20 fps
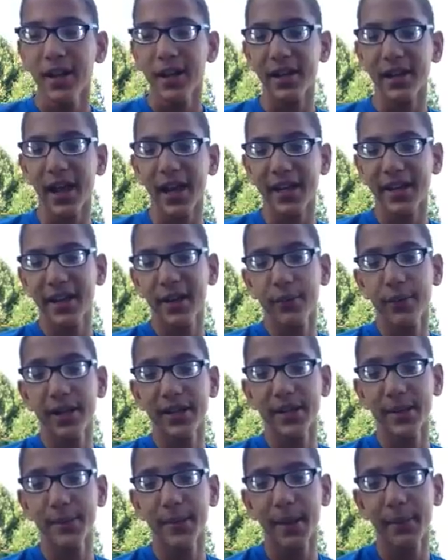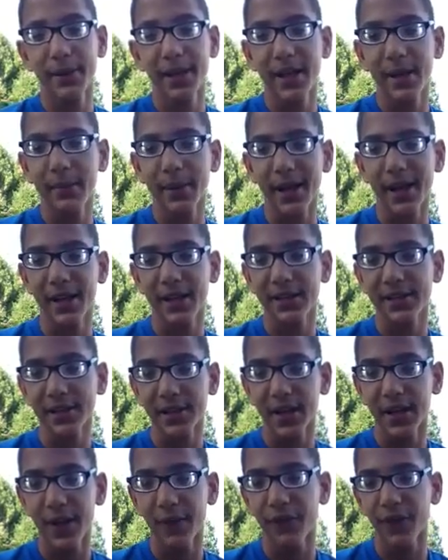and I can't wait to maybe get my hands
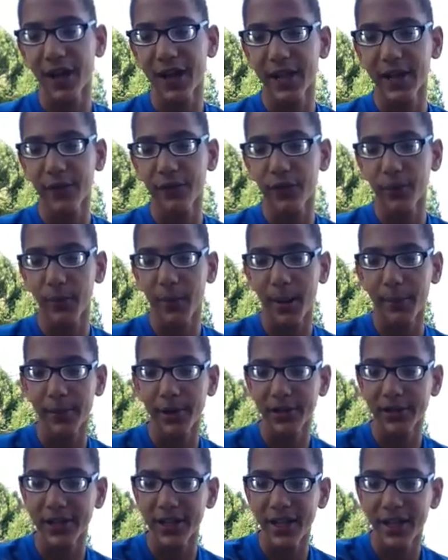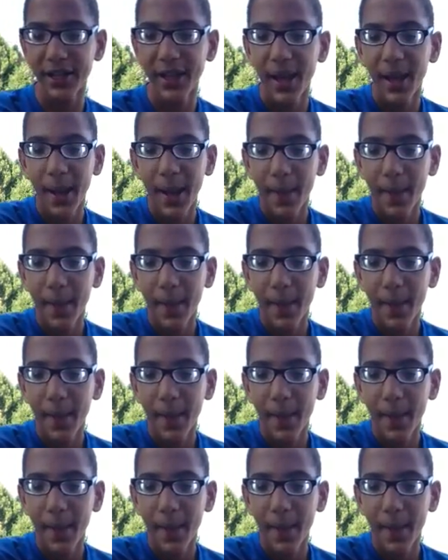on it if I get it for my birthday.